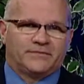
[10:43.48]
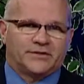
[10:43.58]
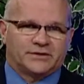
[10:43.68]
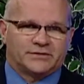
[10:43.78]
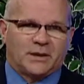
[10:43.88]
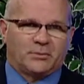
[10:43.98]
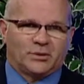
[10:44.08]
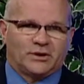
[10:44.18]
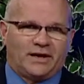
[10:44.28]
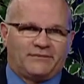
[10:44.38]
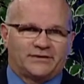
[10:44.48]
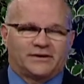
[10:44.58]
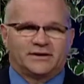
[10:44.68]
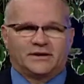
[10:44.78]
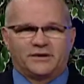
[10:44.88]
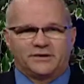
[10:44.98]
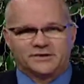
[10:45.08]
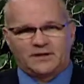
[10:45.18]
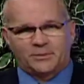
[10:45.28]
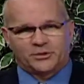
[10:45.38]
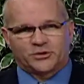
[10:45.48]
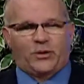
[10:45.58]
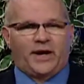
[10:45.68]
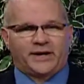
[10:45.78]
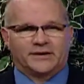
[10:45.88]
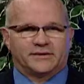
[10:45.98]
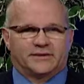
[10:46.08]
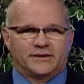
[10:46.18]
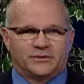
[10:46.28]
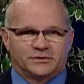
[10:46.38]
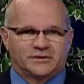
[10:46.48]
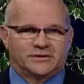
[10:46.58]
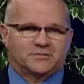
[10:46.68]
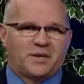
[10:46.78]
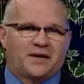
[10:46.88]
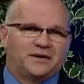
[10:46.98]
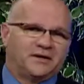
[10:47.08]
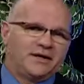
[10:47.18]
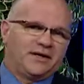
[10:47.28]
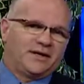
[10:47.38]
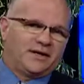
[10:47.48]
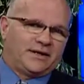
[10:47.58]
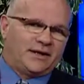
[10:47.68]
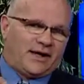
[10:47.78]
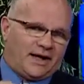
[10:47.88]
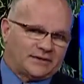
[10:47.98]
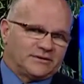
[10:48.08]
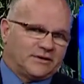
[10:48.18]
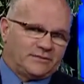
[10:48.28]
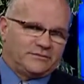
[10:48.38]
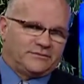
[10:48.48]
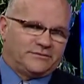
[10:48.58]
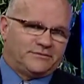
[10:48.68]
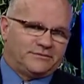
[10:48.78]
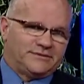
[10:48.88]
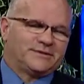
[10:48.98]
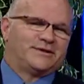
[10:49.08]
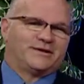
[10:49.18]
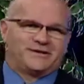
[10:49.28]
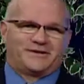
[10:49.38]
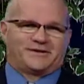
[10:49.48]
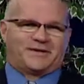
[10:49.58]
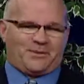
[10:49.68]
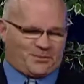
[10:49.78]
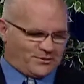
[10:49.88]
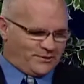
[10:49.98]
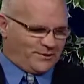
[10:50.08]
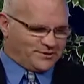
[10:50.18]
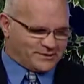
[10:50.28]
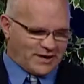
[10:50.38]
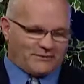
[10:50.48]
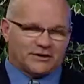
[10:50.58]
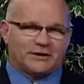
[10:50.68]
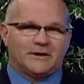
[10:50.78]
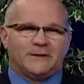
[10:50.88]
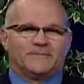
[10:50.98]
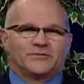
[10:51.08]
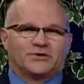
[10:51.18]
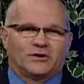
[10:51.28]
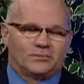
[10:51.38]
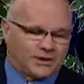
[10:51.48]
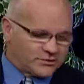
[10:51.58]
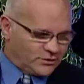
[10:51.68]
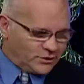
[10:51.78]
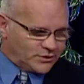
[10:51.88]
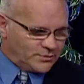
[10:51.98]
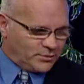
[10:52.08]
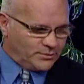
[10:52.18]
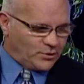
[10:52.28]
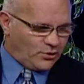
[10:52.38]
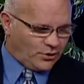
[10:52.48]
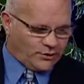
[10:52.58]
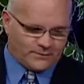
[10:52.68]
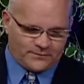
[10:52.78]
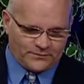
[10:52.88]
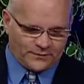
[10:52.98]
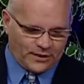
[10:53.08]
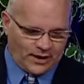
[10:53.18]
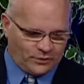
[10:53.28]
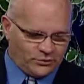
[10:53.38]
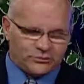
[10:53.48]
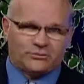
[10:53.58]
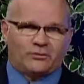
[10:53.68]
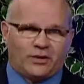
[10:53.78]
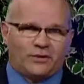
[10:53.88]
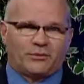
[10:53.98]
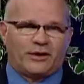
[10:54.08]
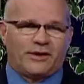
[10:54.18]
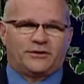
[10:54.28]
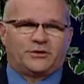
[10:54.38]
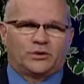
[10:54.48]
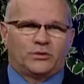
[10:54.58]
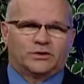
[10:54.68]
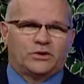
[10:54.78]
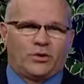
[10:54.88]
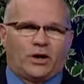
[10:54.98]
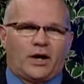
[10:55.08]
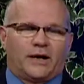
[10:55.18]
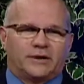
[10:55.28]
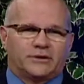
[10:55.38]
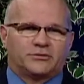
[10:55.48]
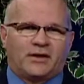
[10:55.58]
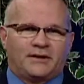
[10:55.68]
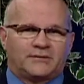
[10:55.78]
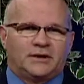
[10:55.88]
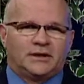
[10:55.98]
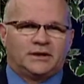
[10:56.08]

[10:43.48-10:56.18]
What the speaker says: December 11th. On December 20th, it was suspended as of December 7th. So the Minnesota Supreme Court, what are they doing? What's going on? And the